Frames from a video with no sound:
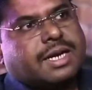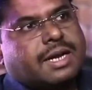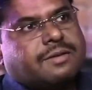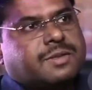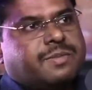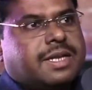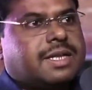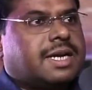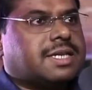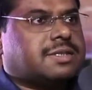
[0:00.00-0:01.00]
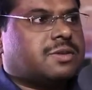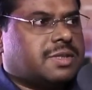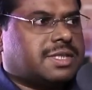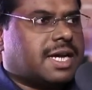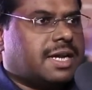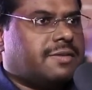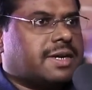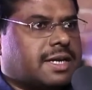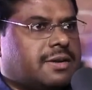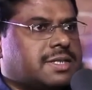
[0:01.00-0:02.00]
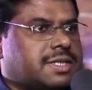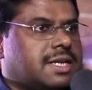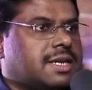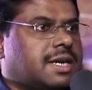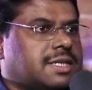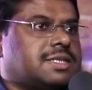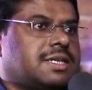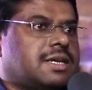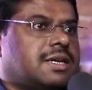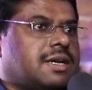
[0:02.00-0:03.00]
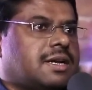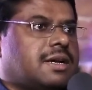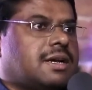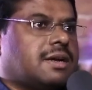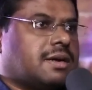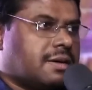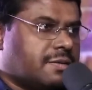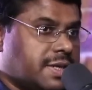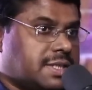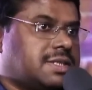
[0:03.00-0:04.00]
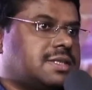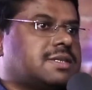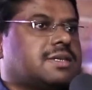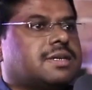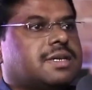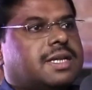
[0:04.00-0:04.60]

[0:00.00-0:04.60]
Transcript: that kind of spin, that is a, so it's a kind of a technological glitch, uh, which uh,